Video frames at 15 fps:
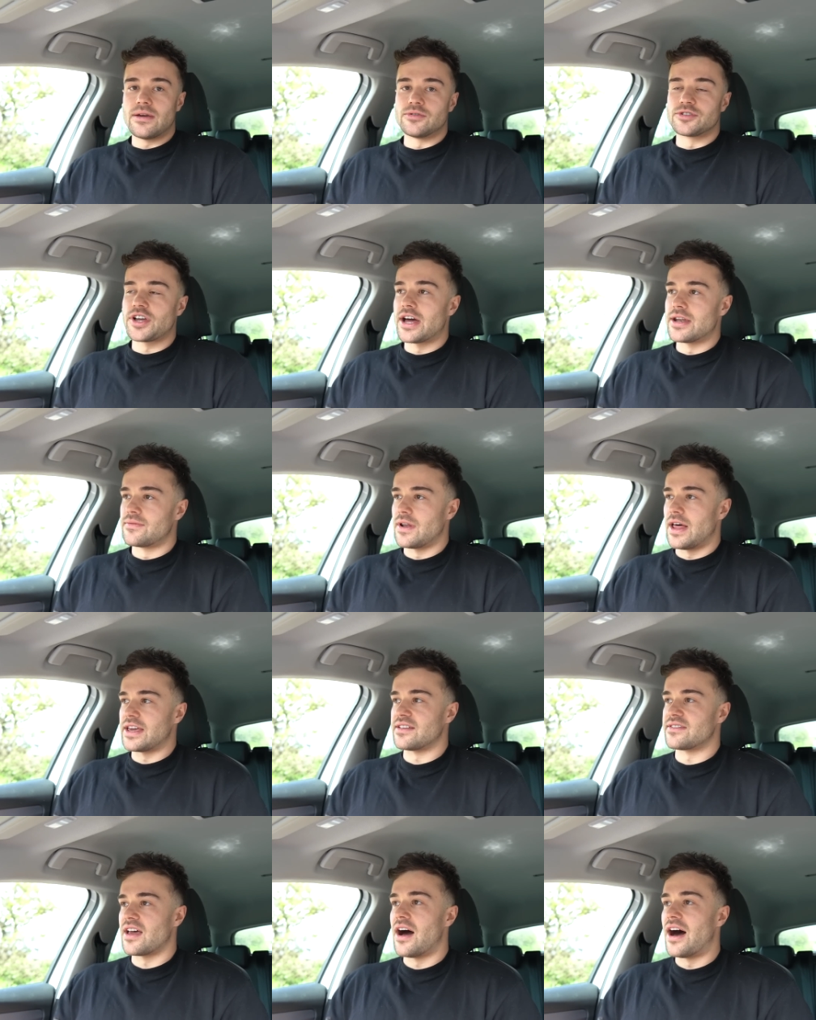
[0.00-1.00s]
It was kind of
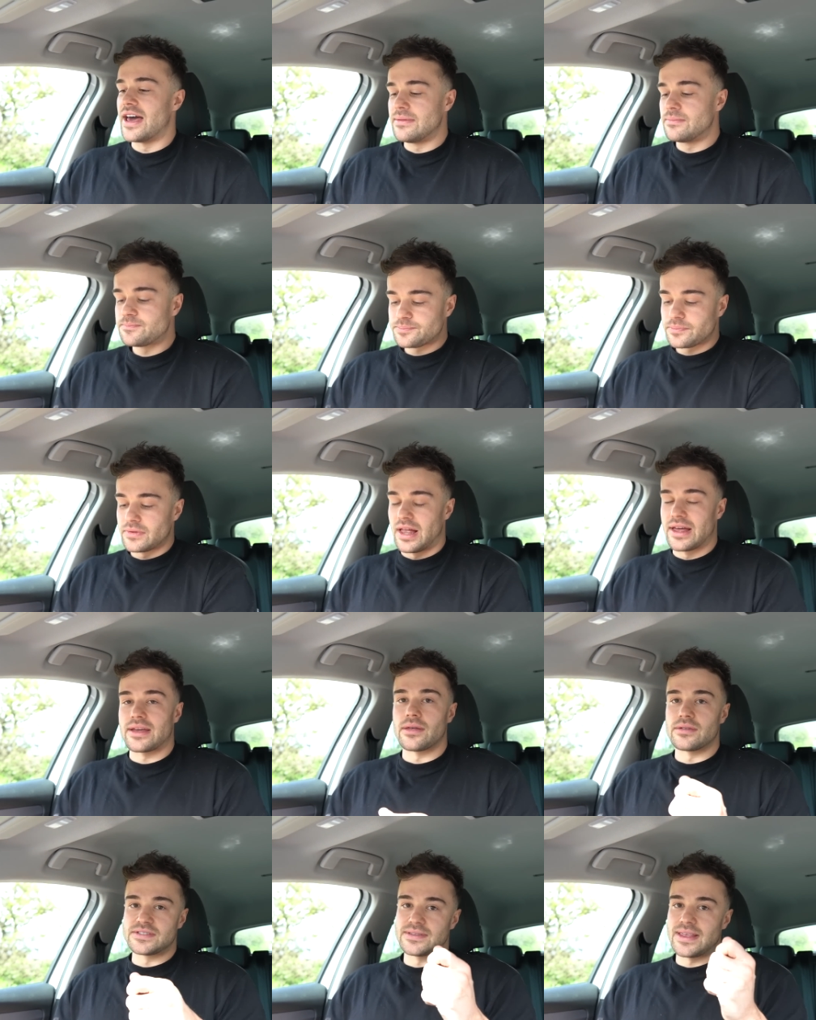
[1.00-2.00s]
like a tight, like
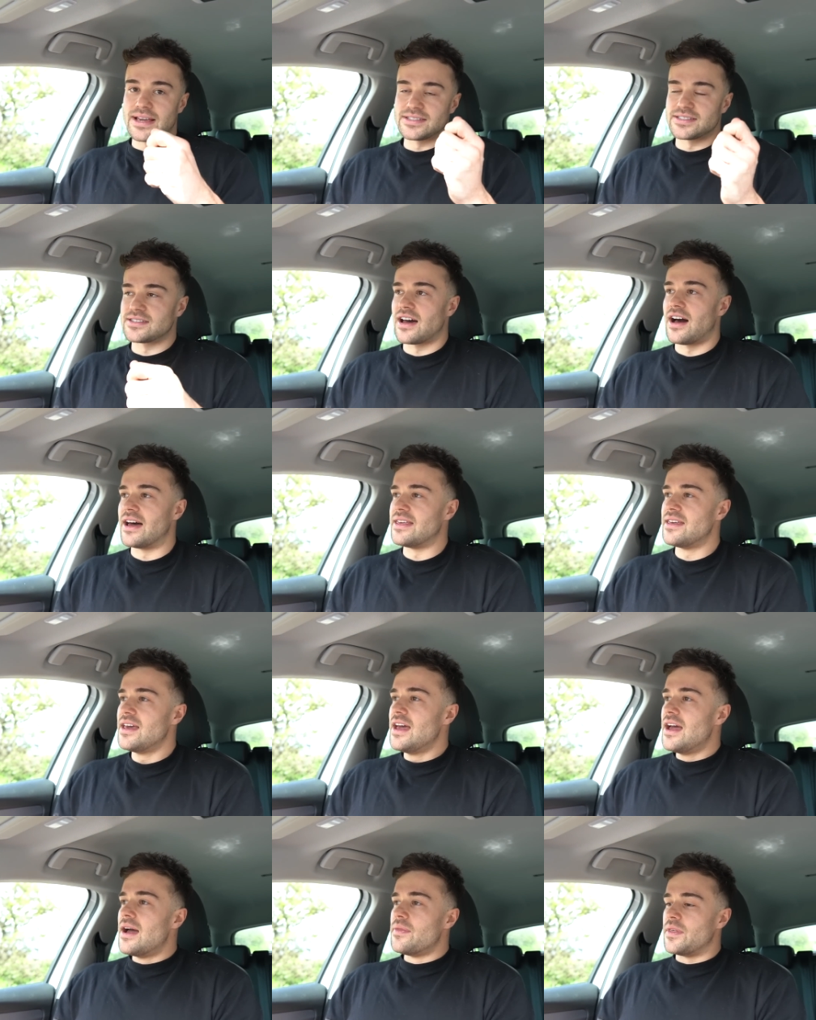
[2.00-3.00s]
as thick as a tight,
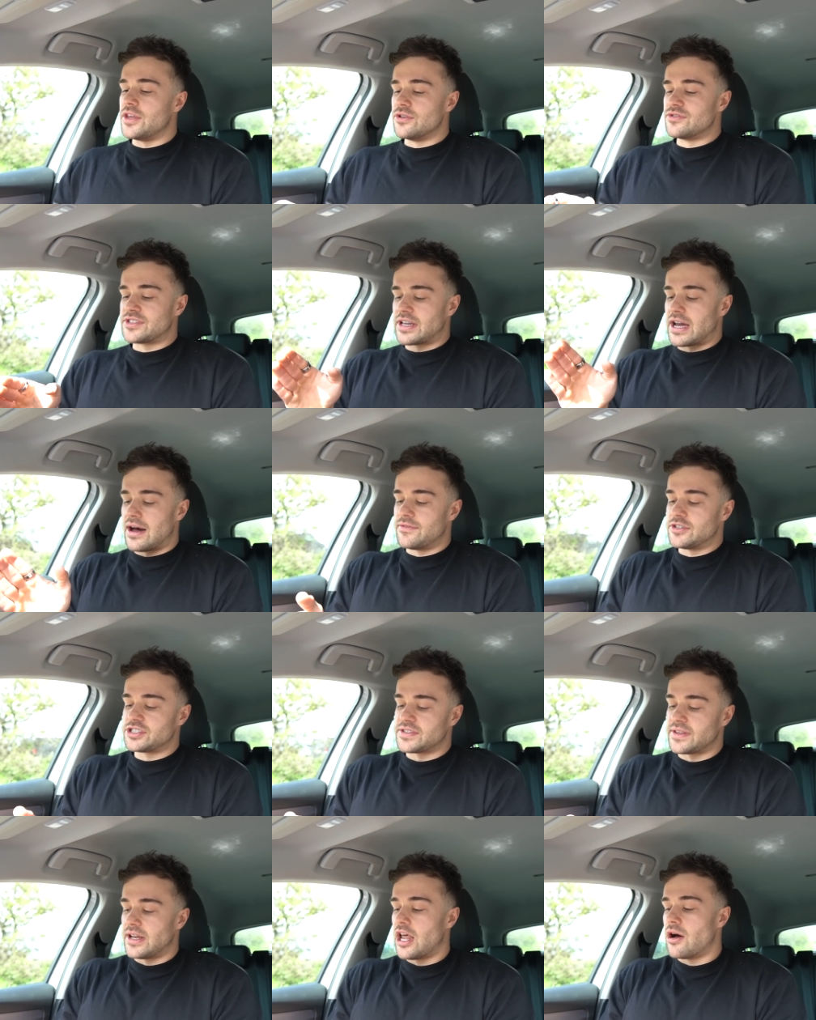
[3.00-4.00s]
that used to cover
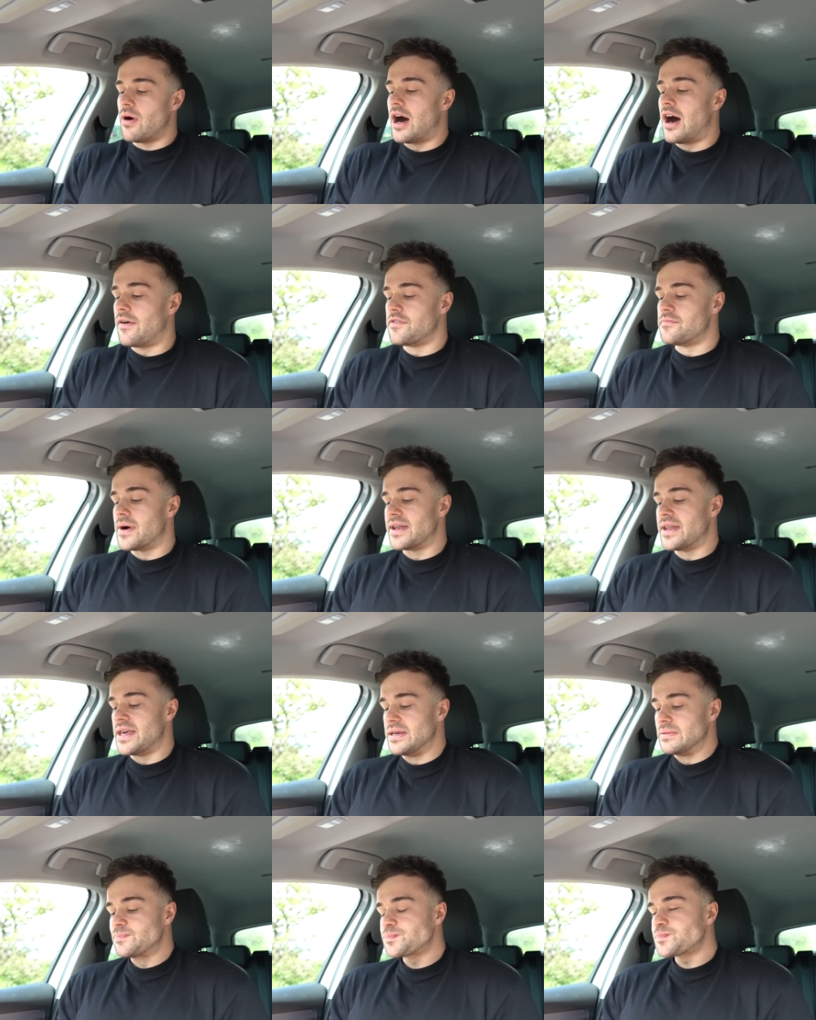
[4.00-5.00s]
just the lower half of my knee.